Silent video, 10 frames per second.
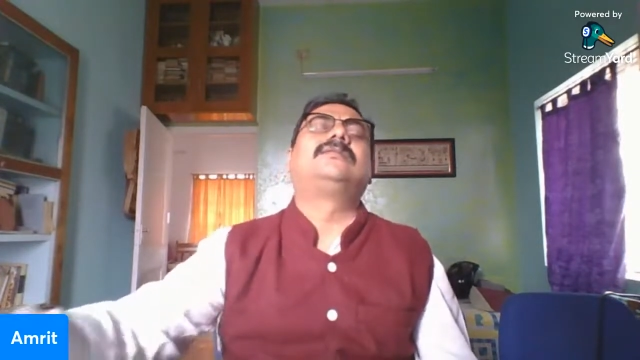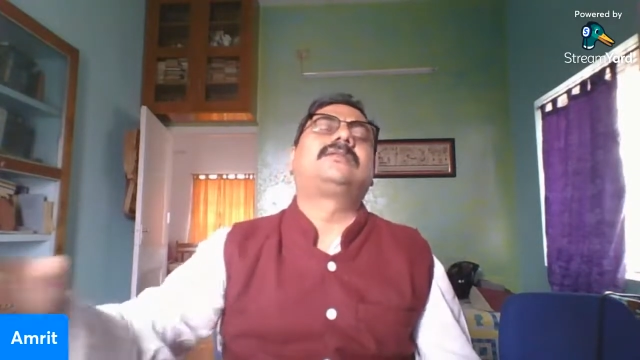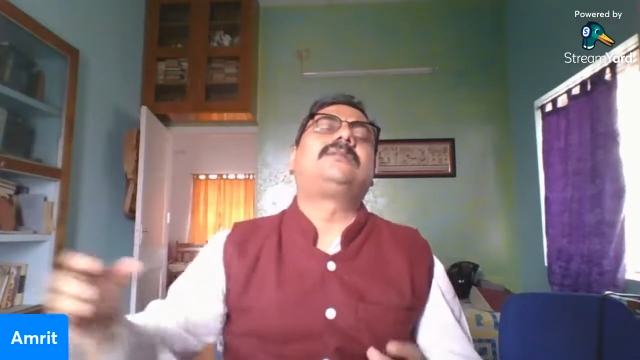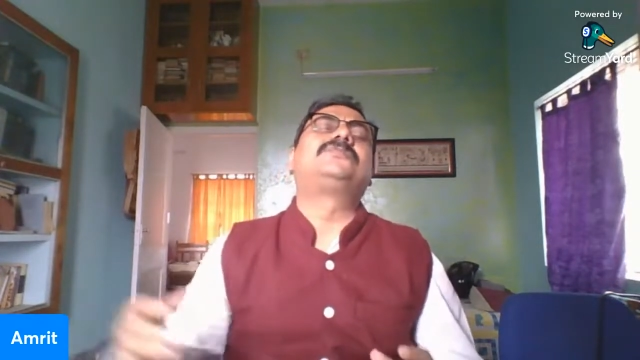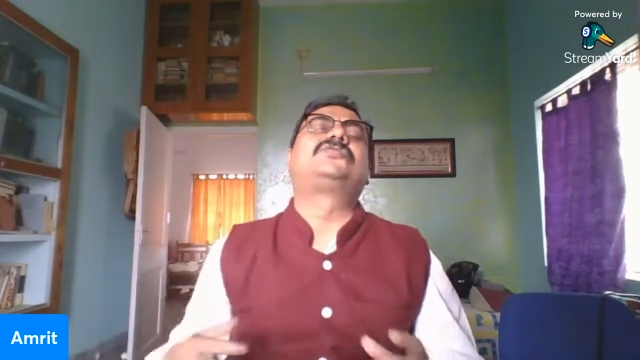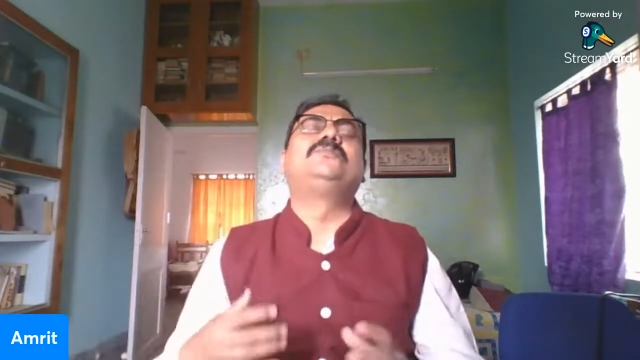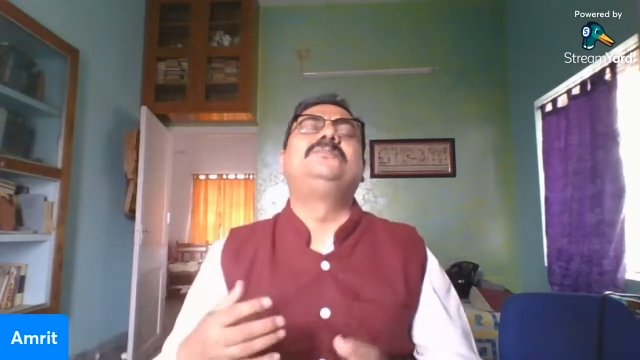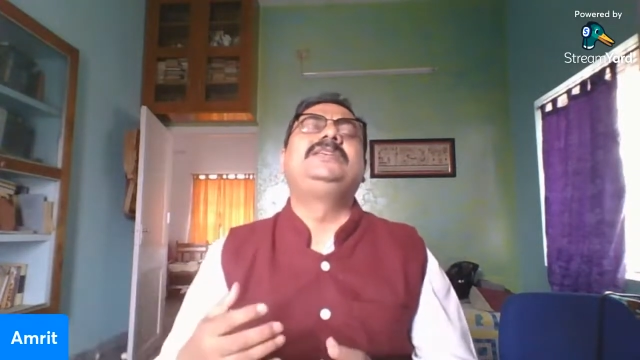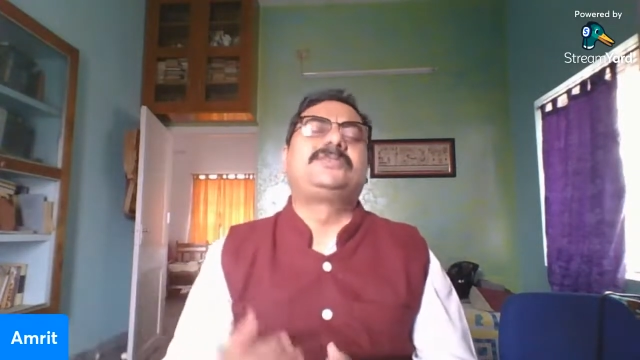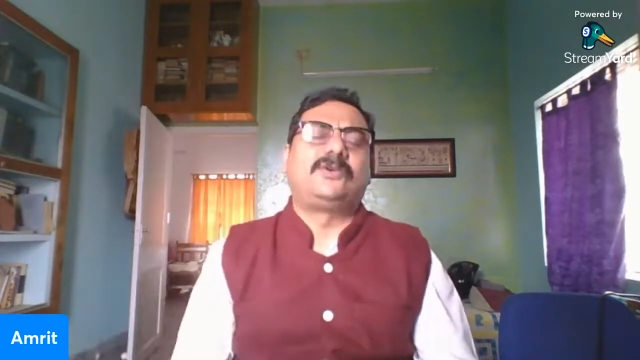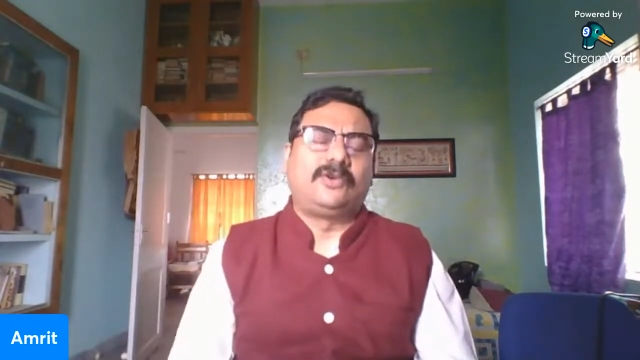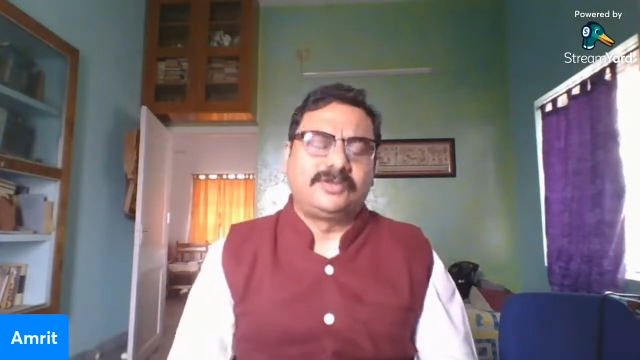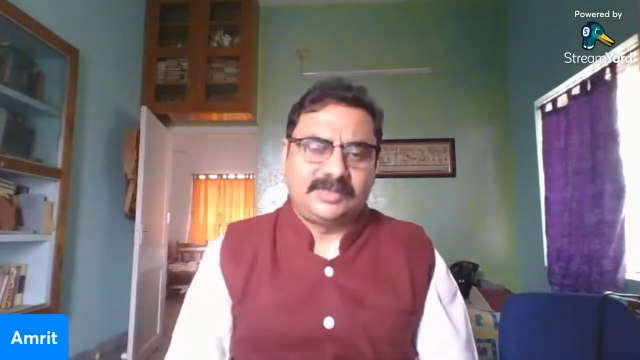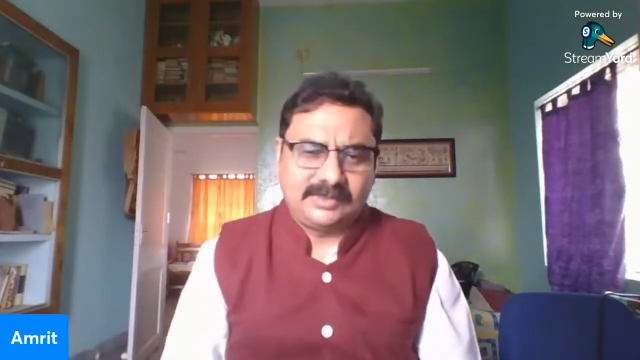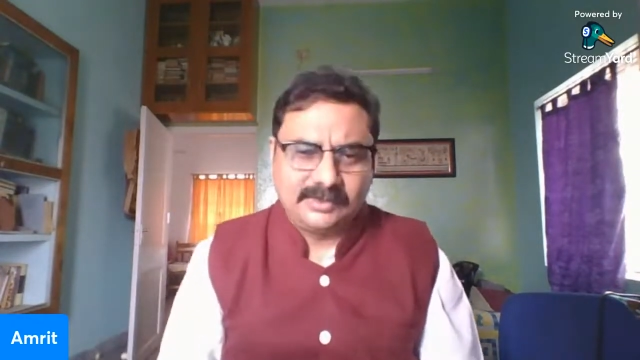comes to meet
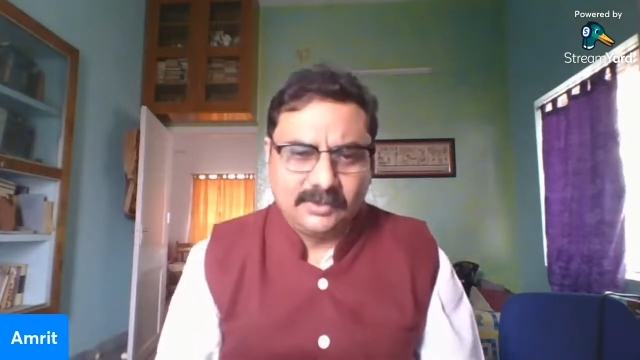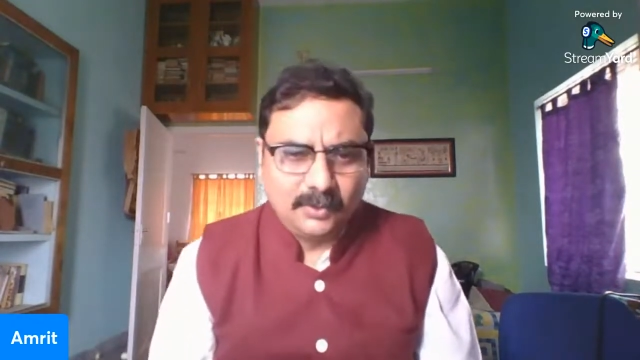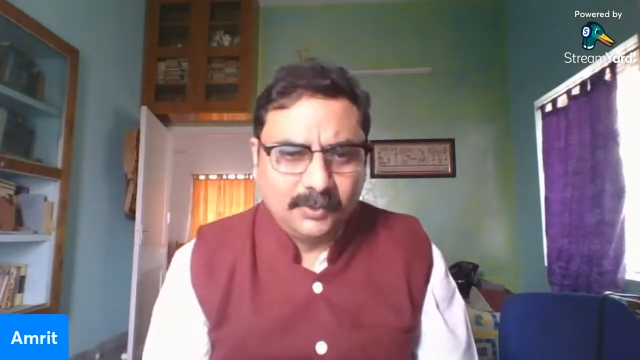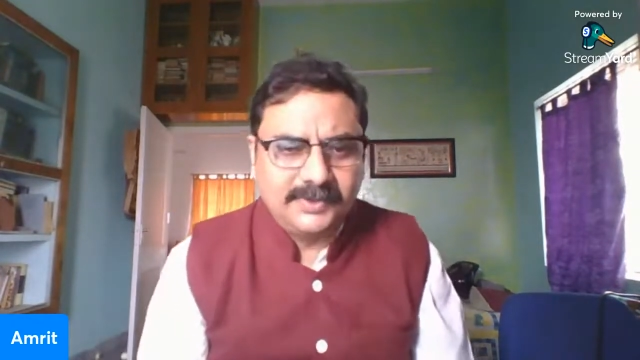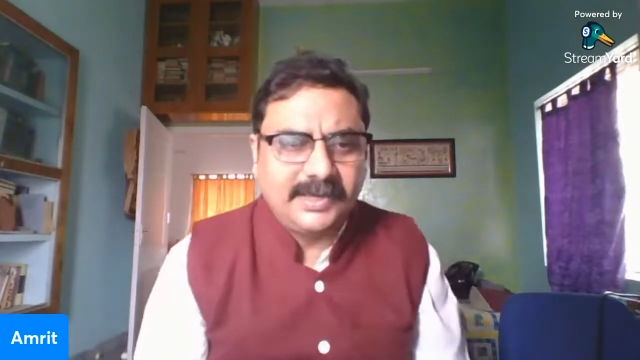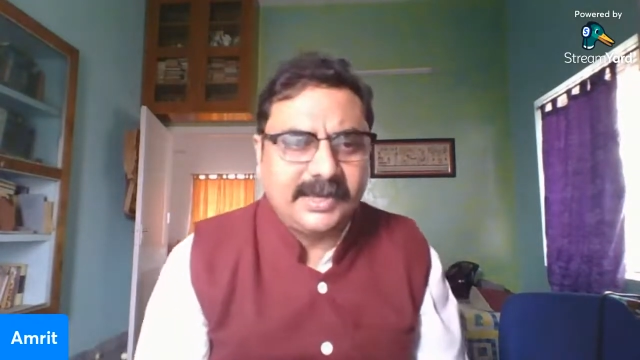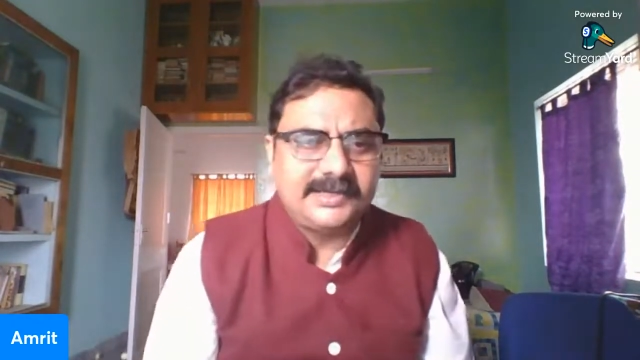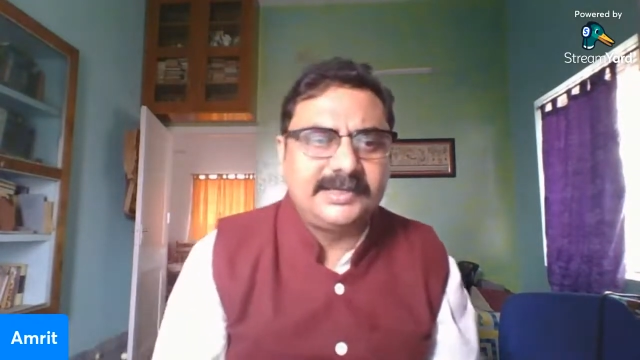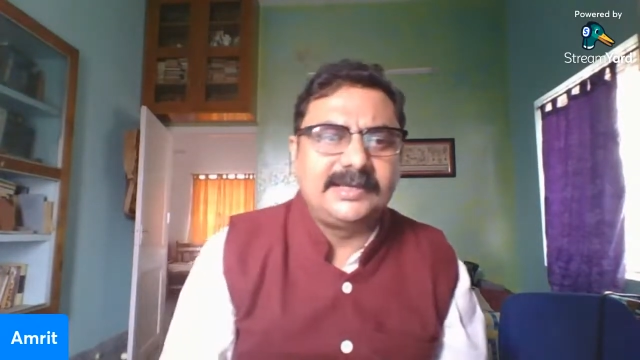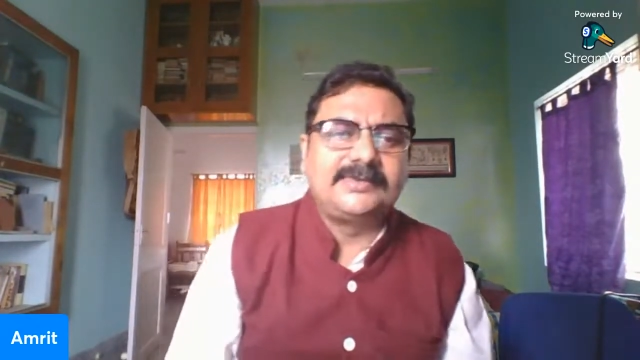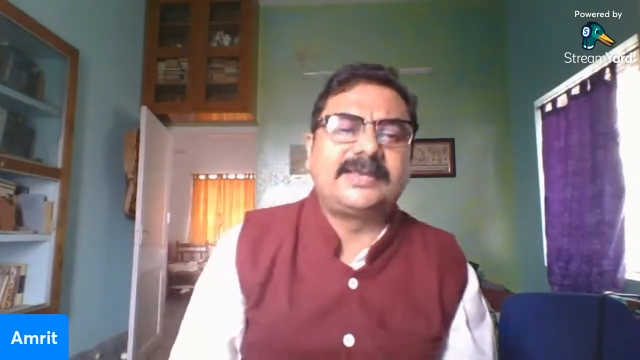Ajit with the idea